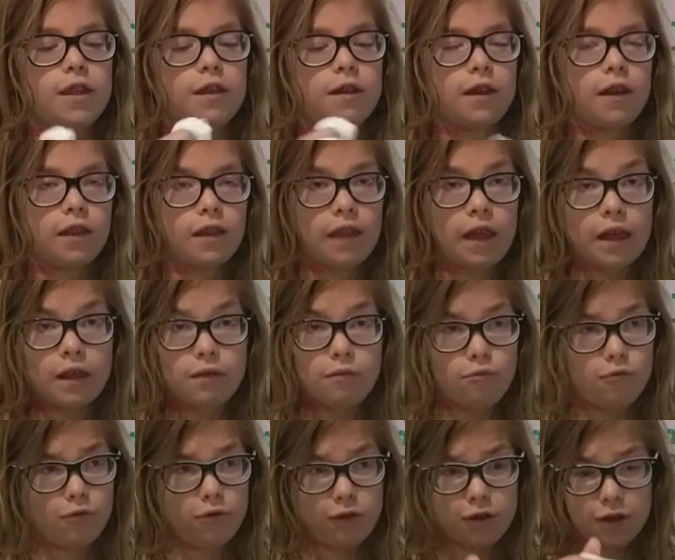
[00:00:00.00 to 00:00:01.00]
look at that's
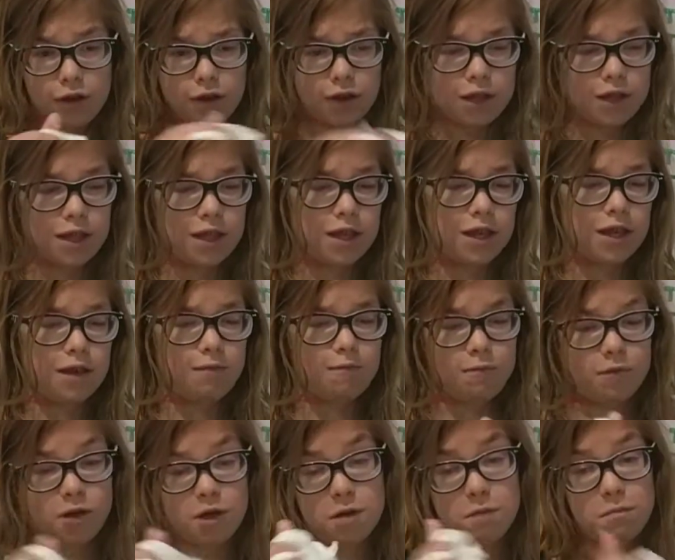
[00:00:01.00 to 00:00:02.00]
really good
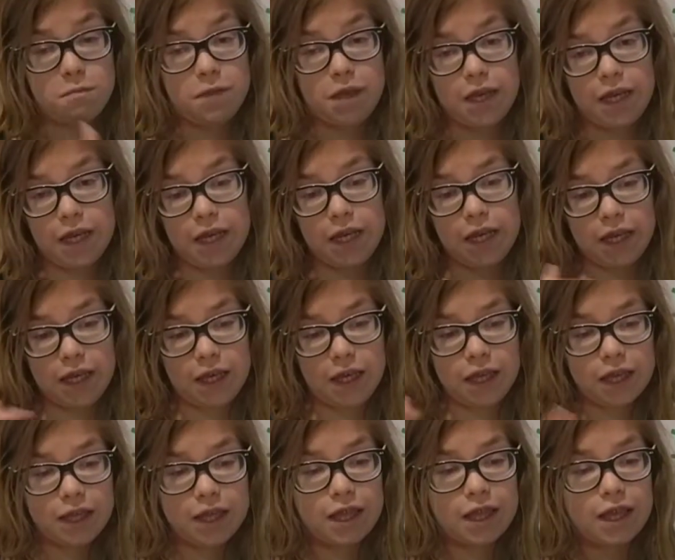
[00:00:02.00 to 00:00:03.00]
slime. To me it
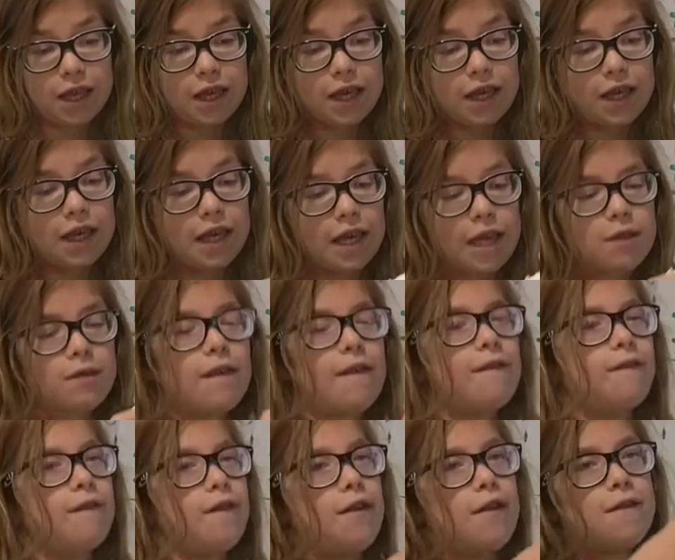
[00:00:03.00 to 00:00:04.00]
is. It's
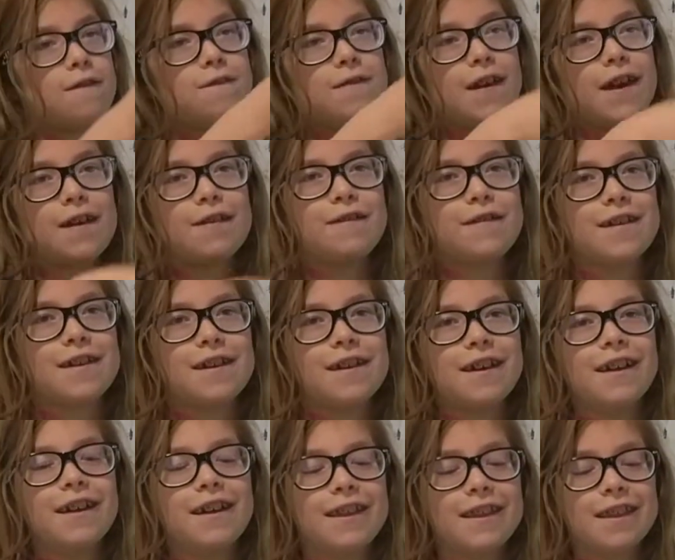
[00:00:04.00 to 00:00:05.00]
my first very
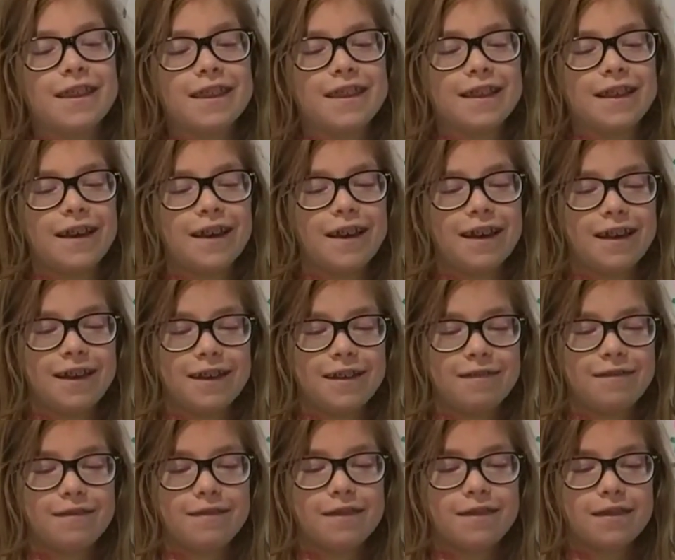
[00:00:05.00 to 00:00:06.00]
good
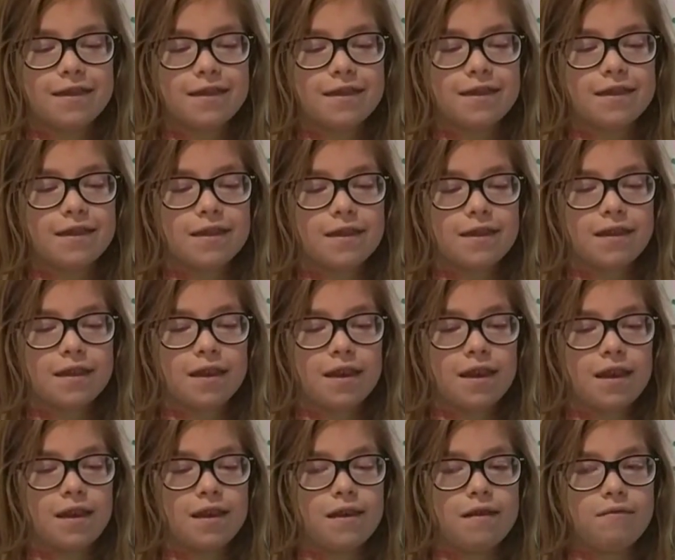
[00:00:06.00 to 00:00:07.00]
slime.
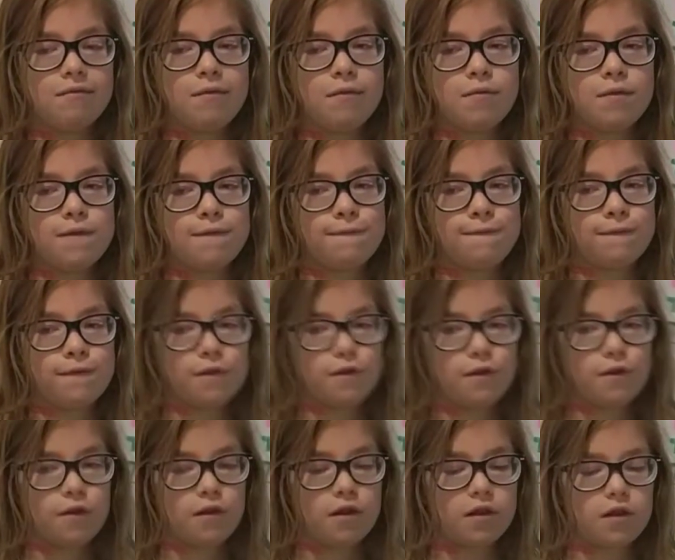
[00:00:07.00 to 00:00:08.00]
Not my
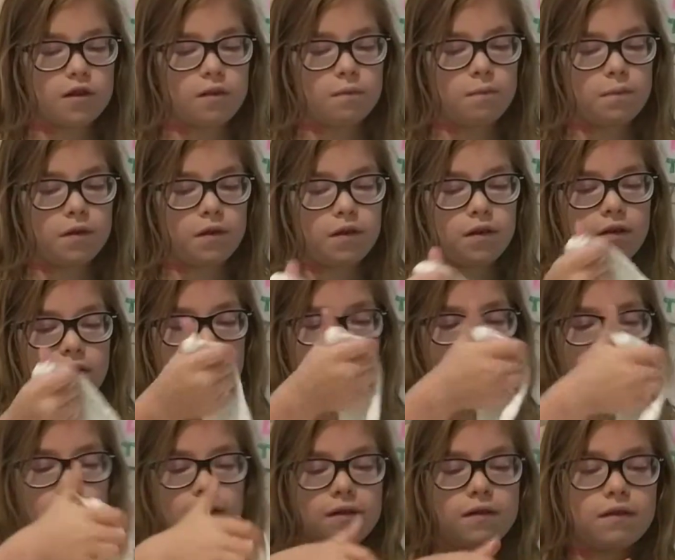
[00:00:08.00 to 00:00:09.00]
first, but
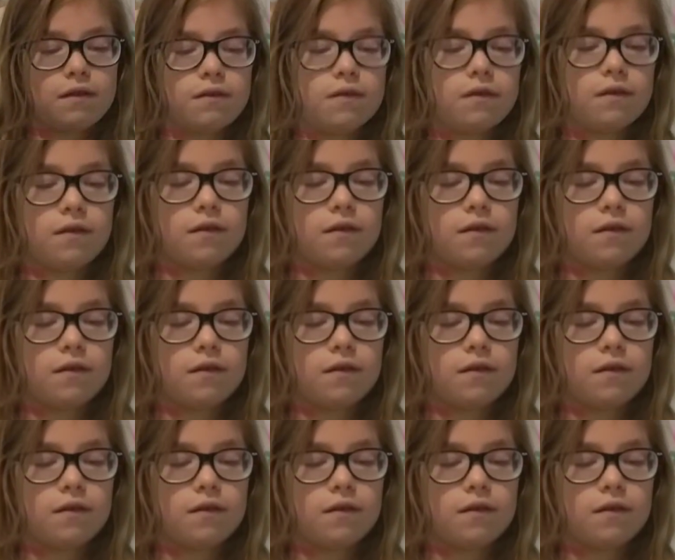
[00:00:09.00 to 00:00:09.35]
like.